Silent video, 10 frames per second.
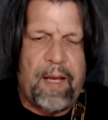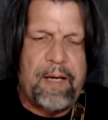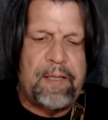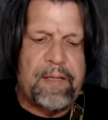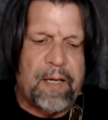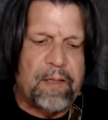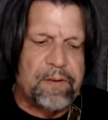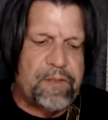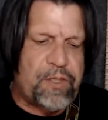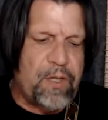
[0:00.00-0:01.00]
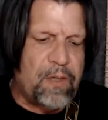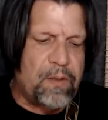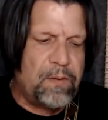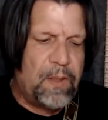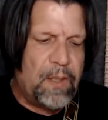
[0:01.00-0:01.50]
anything else.
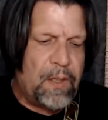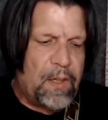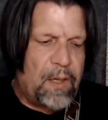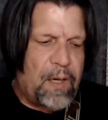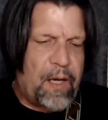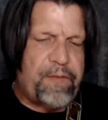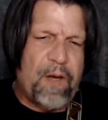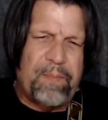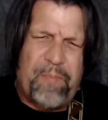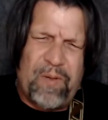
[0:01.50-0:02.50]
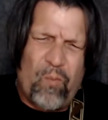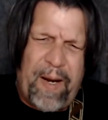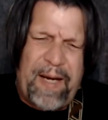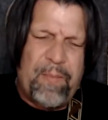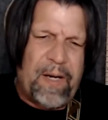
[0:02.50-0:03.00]
So I thought, but
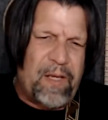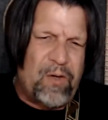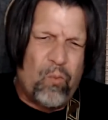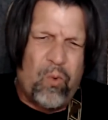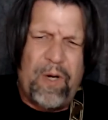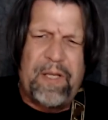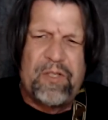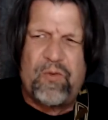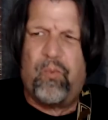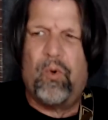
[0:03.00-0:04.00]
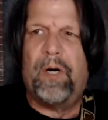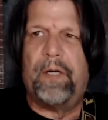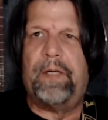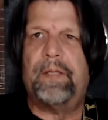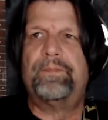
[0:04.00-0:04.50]
wait a minute, wood is
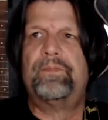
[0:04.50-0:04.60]
wood.